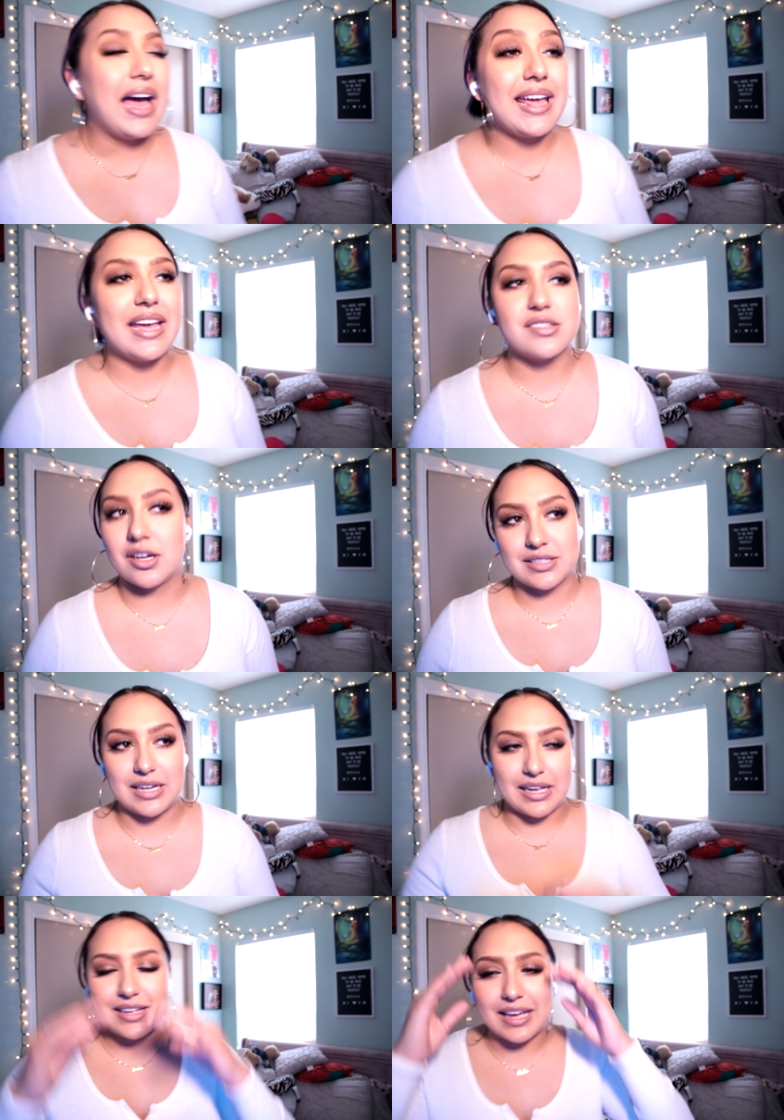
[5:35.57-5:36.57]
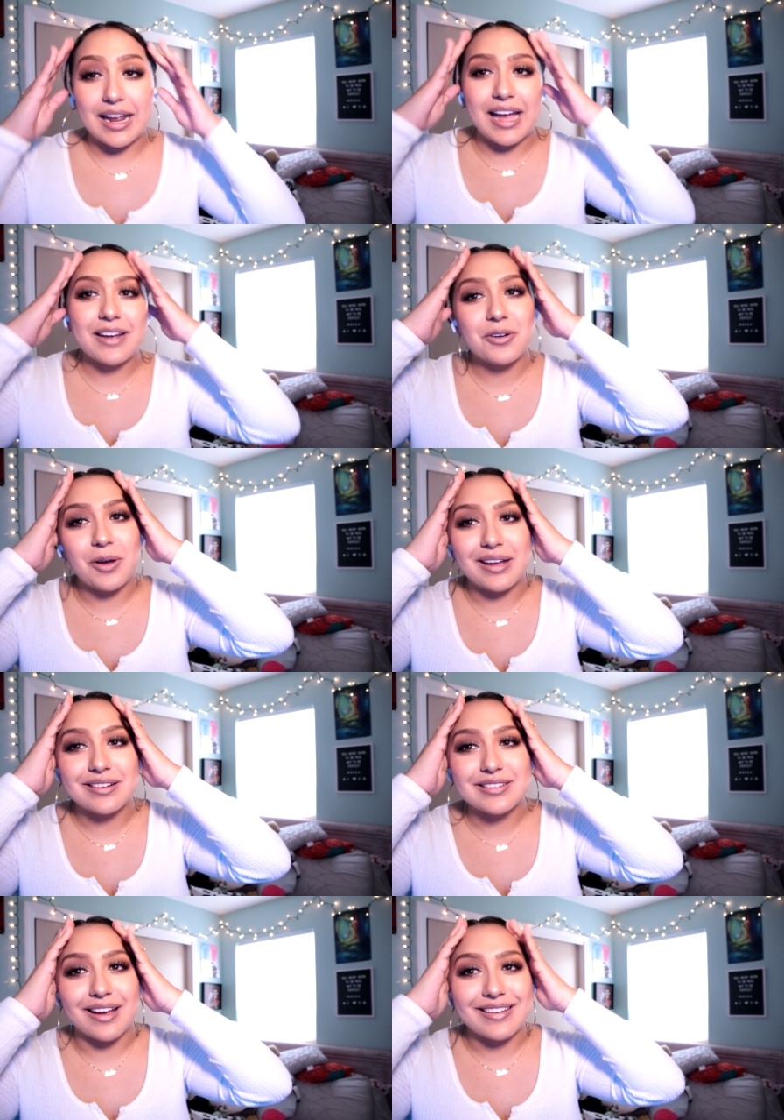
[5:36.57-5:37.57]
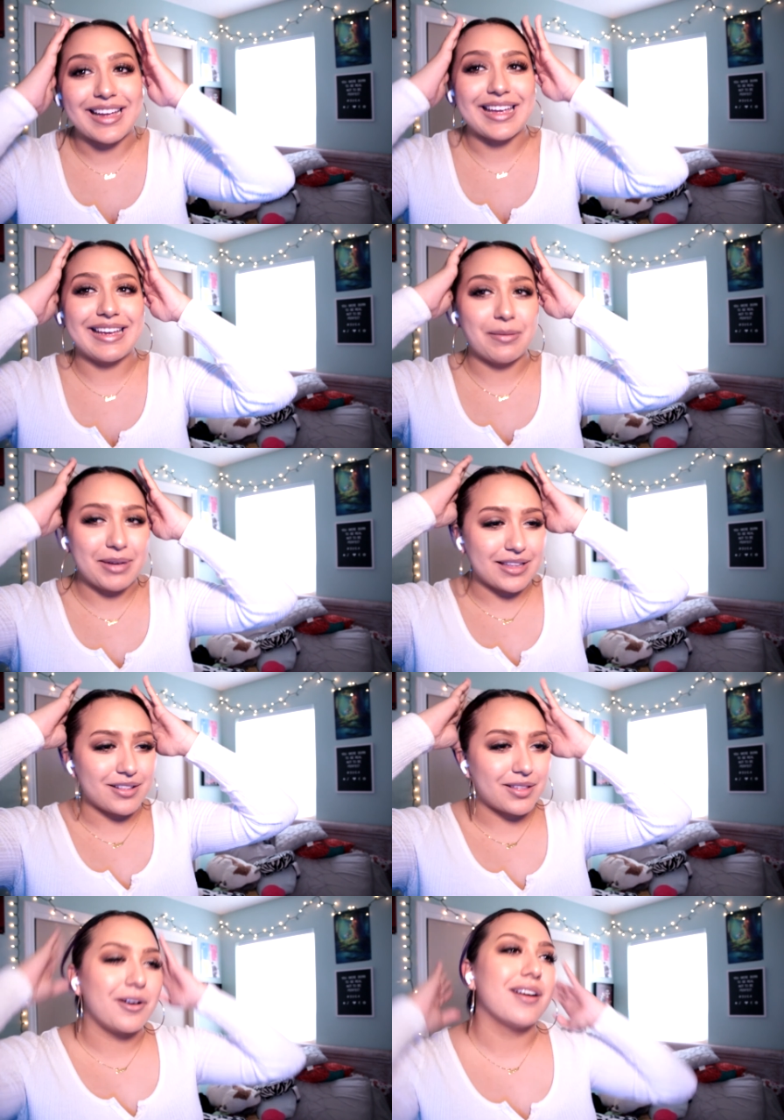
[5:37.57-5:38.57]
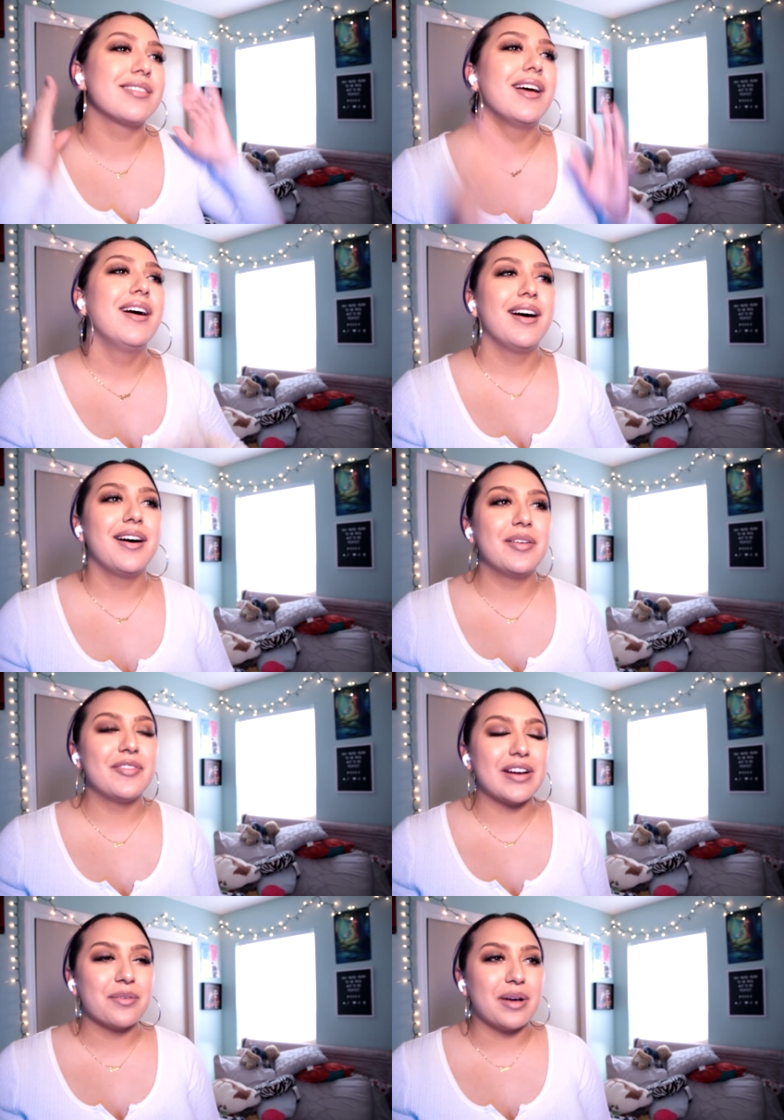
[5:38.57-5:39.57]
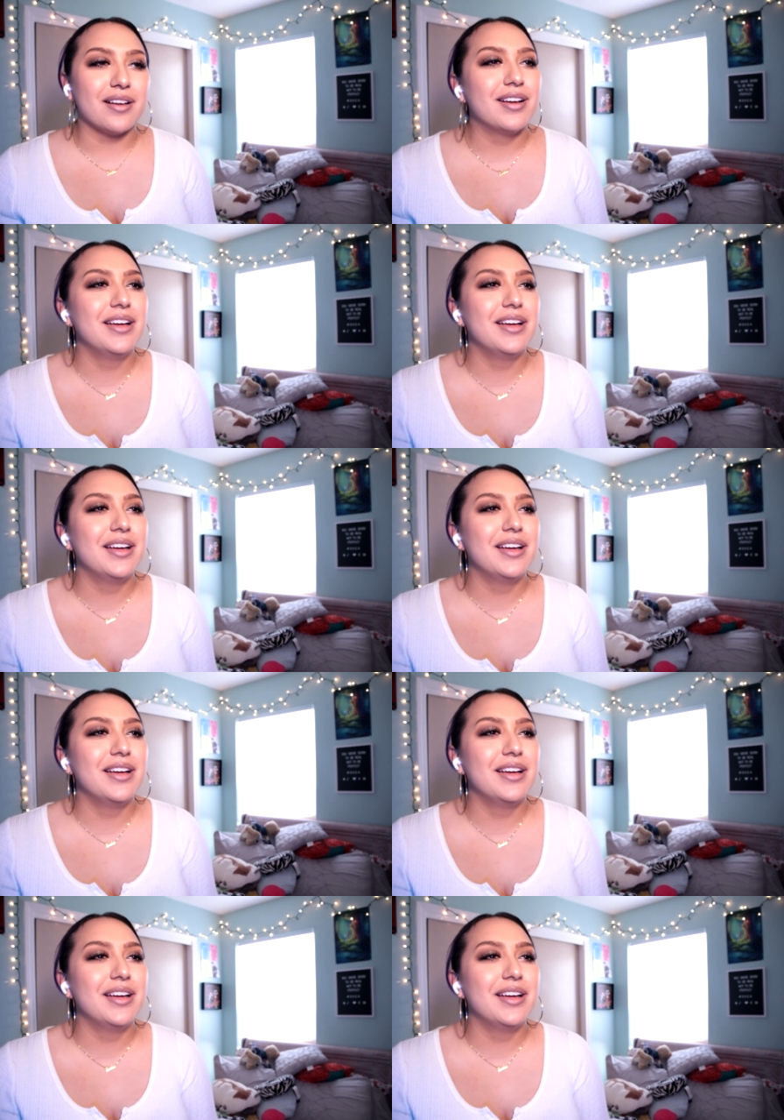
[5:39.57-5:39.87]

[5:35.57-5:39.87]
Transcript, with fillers: I can't talk today again. I don't know how to talk. I can't get my thoughts across uh, very well.